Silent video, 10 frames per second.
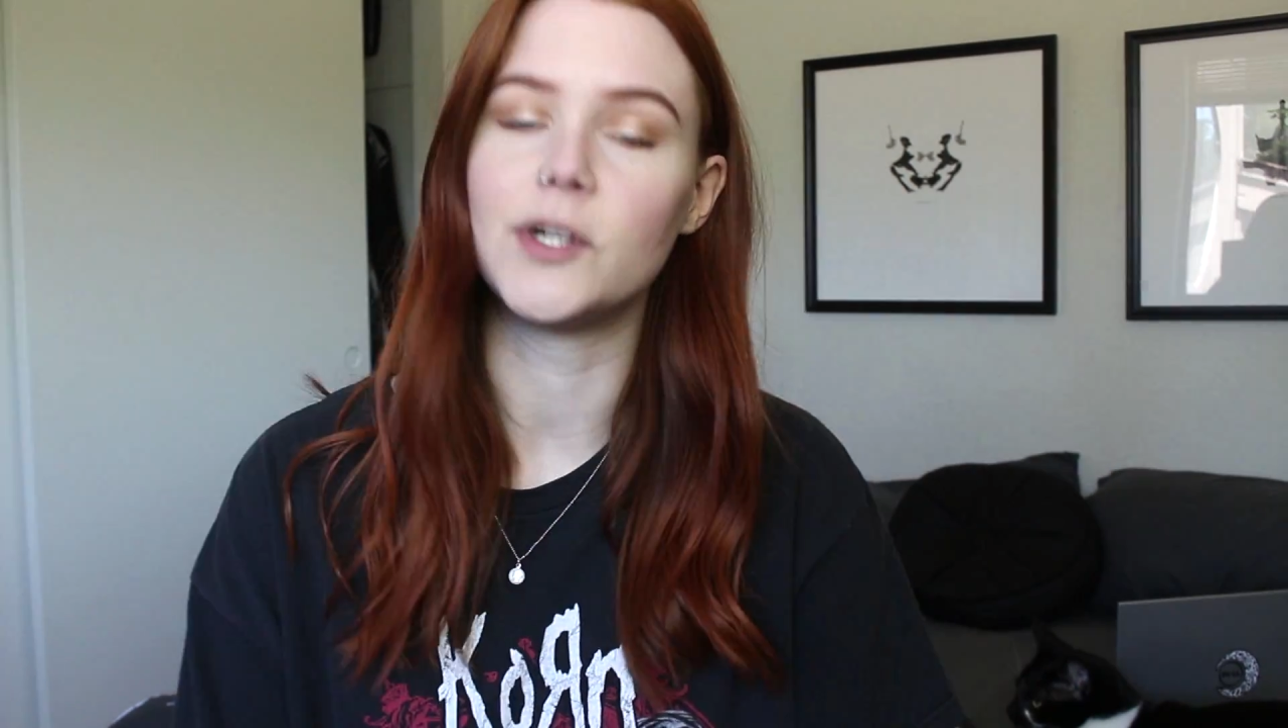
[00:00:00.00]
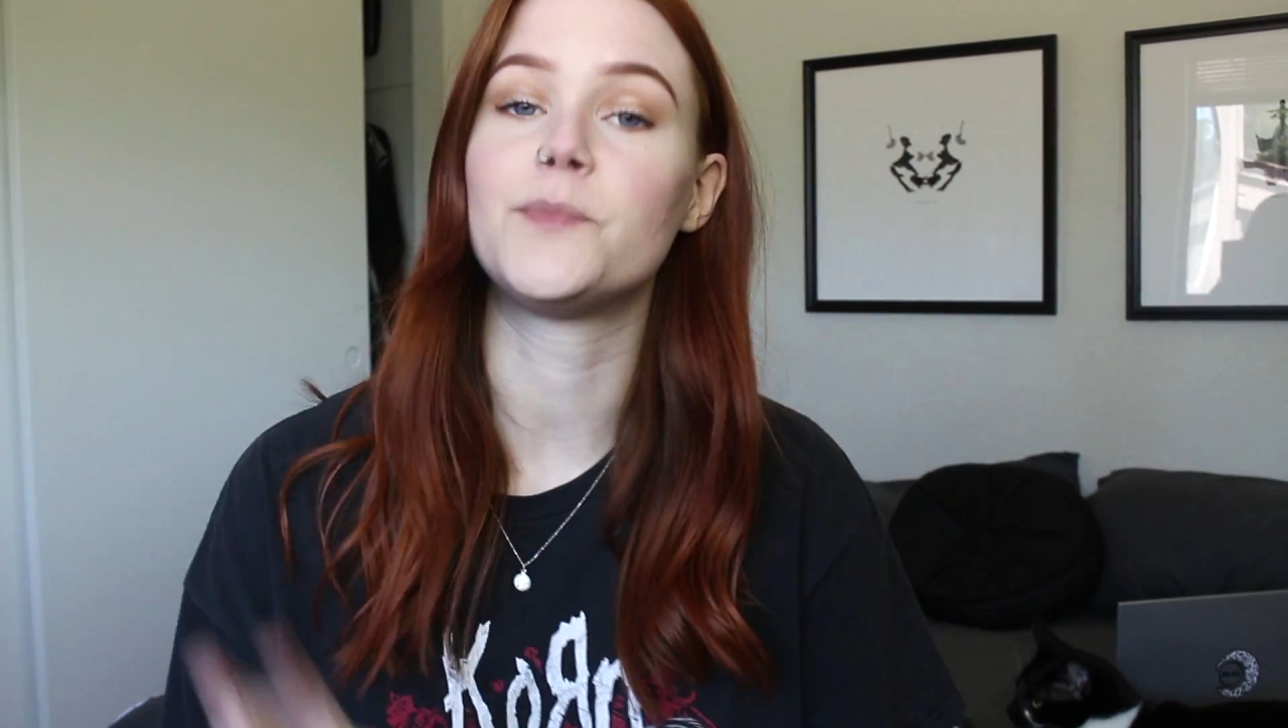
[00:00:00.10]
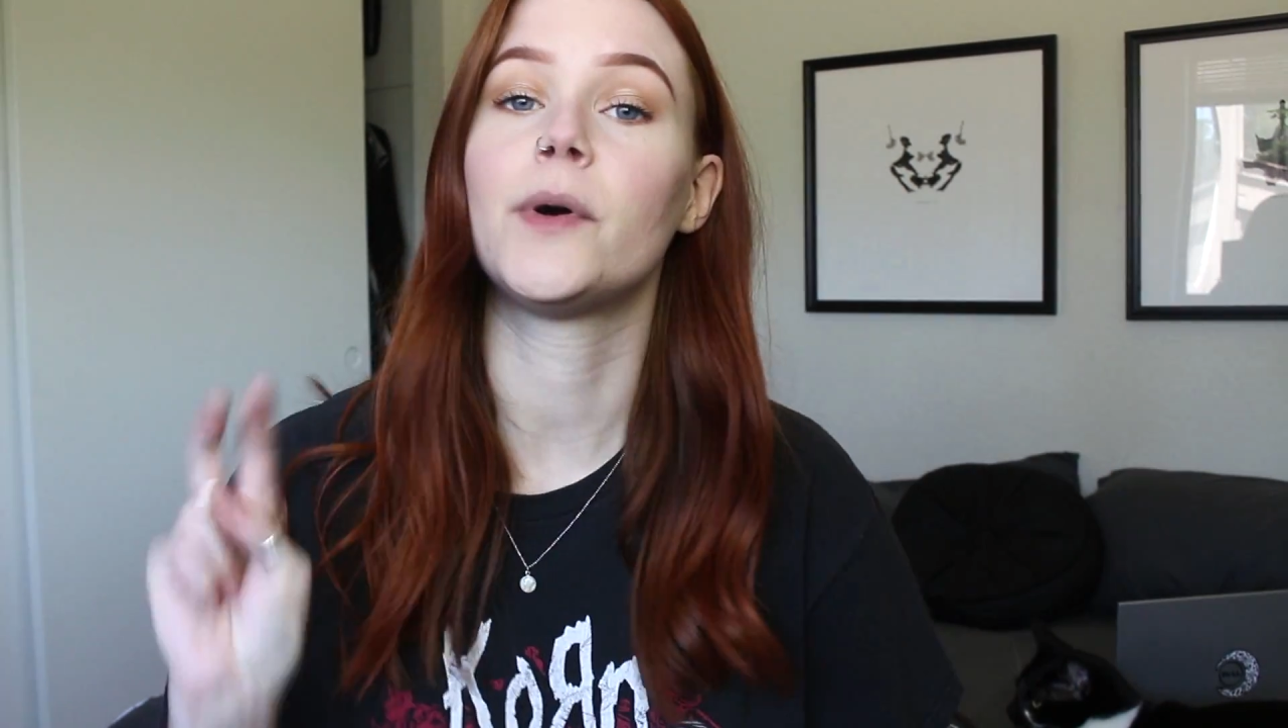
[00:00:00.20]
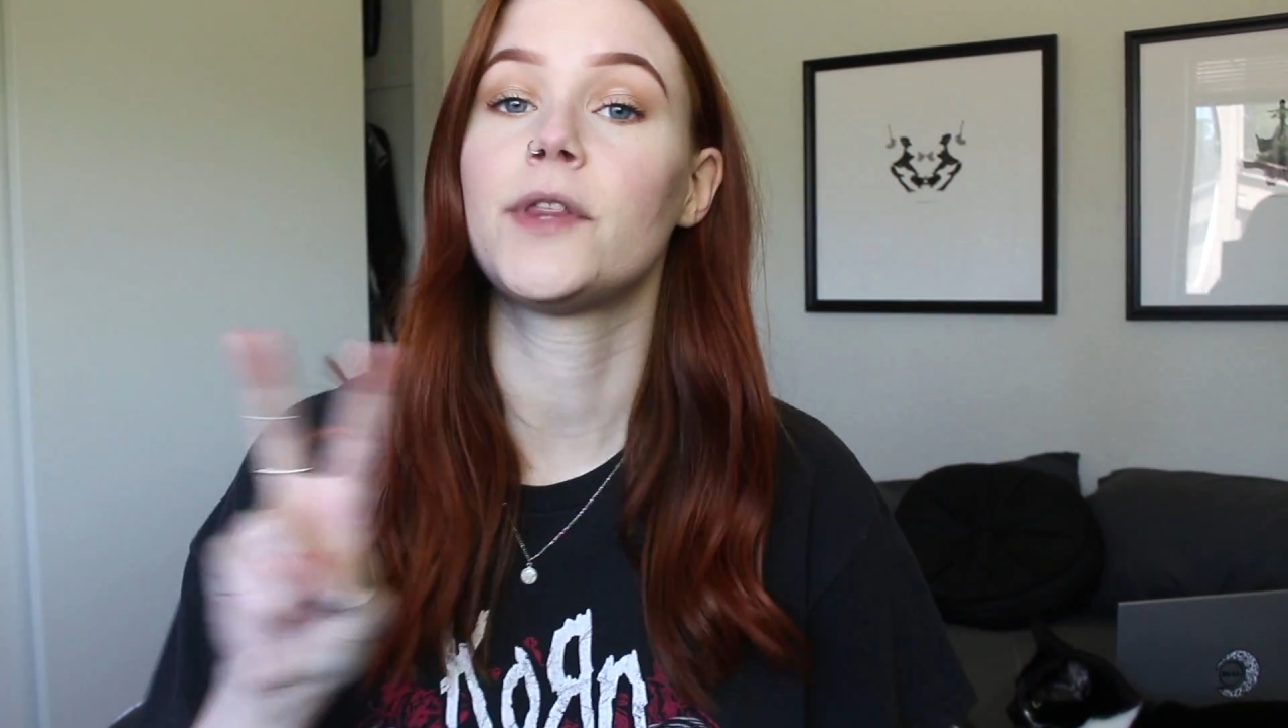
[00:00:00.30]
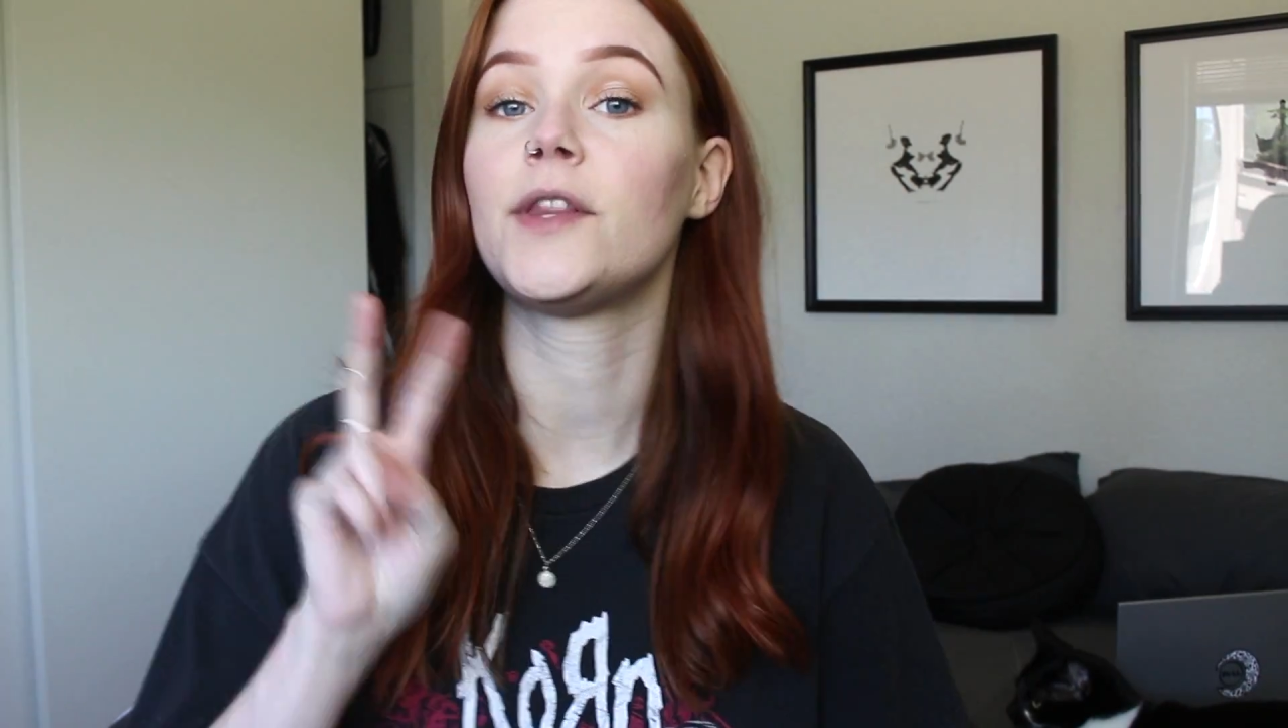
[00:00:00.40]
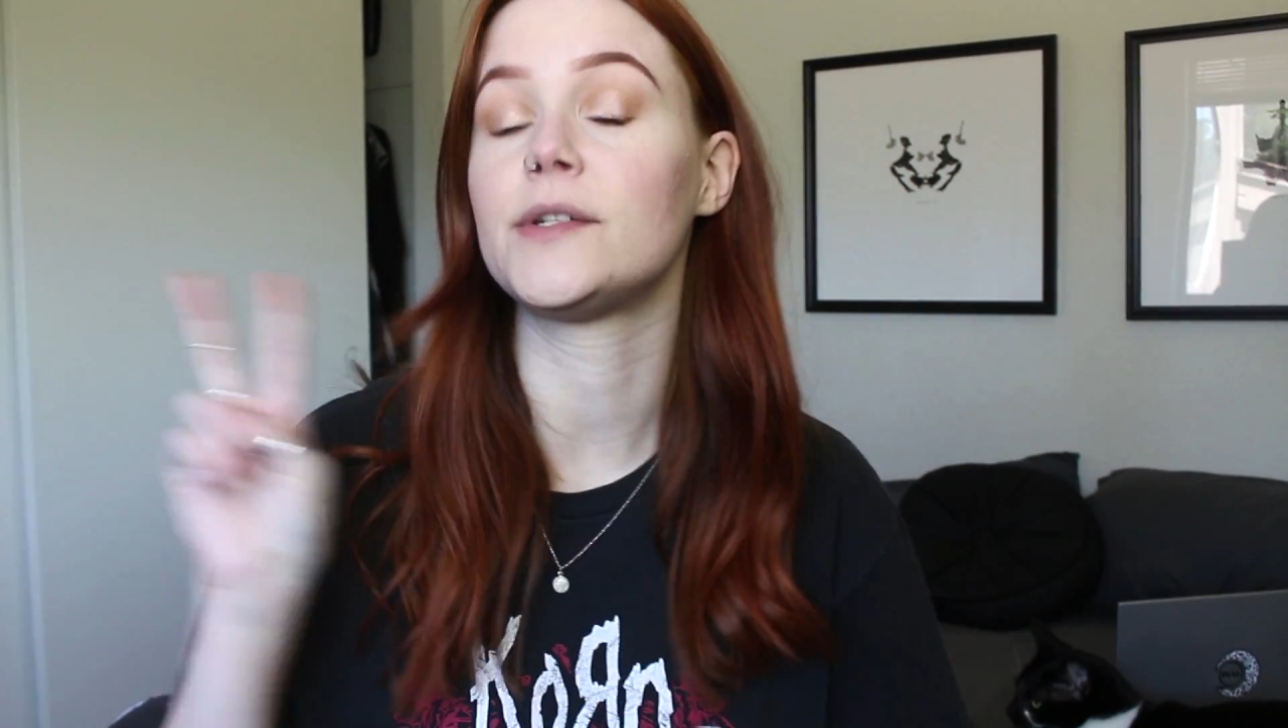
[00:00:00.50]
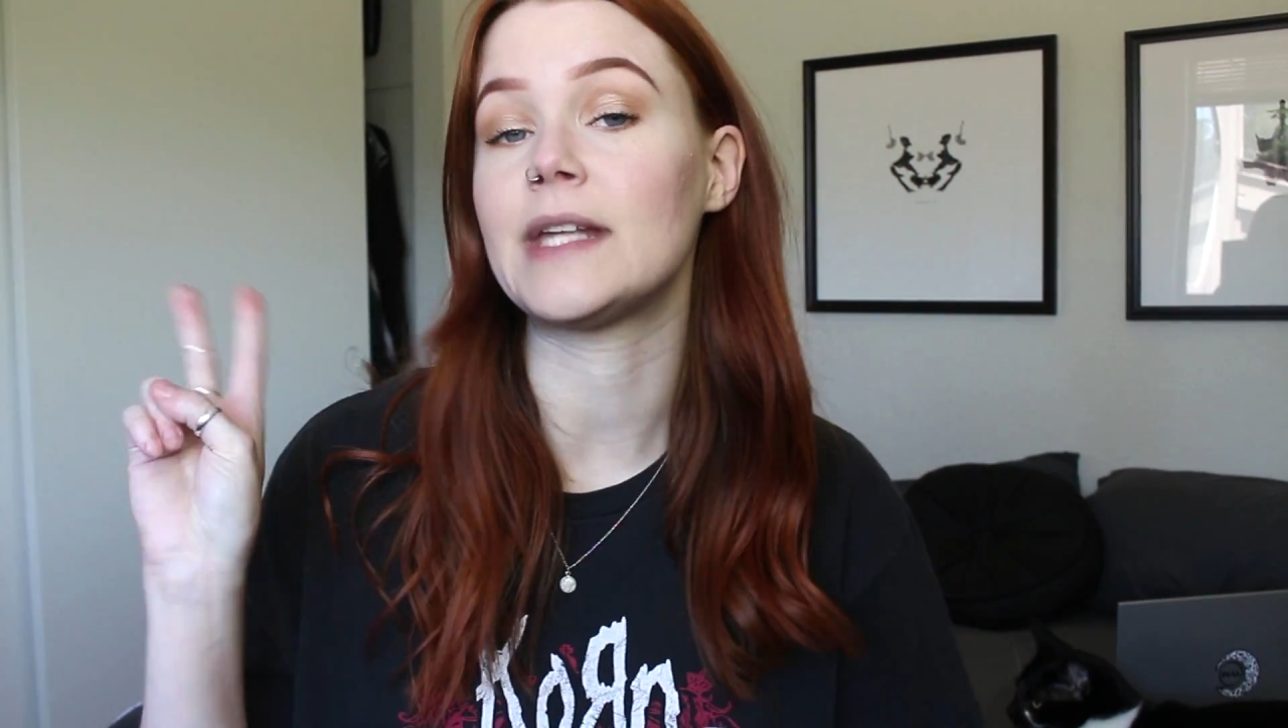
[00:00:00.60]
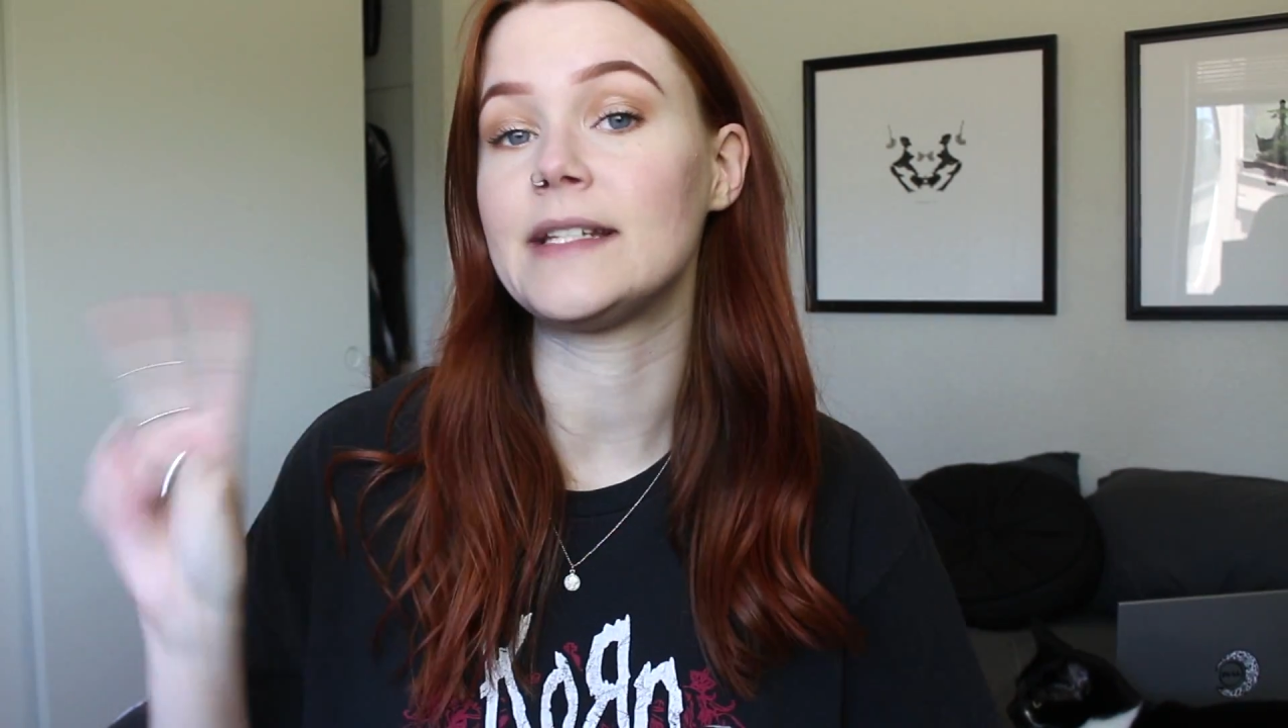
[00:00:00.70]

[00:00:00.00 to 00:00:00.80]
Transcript: which both of those I